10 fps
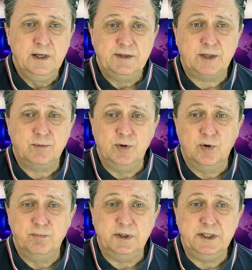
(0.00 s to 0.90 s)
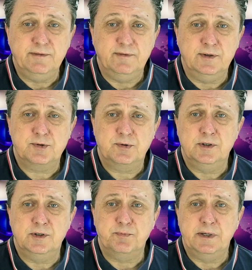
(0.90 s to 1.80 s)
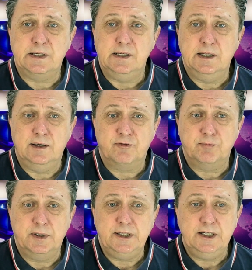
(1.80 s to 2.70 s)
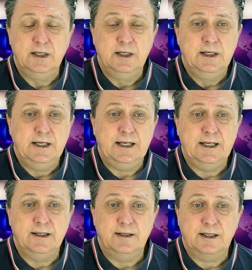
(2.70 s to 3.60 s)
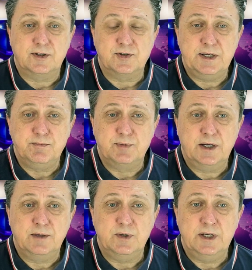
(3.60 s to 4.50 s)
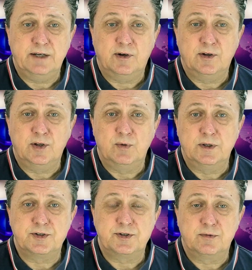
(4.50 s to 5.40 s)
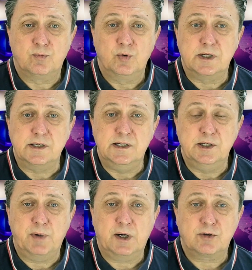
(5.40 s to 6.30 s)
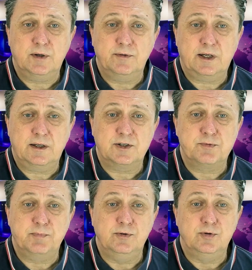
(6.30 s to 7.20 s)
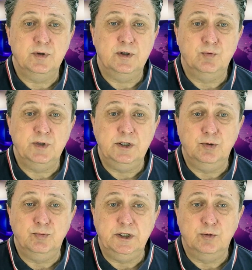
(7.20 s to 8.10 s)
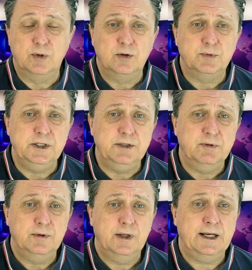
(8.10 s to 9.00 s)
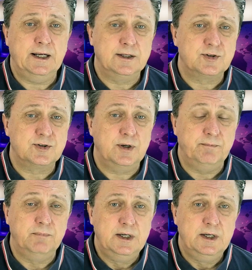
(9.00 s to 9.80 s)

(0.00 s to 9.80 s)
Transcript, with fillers: that we don't believe is making enough money. And at the same time, we have other ones working in the background that has been doing really, really well. We even added some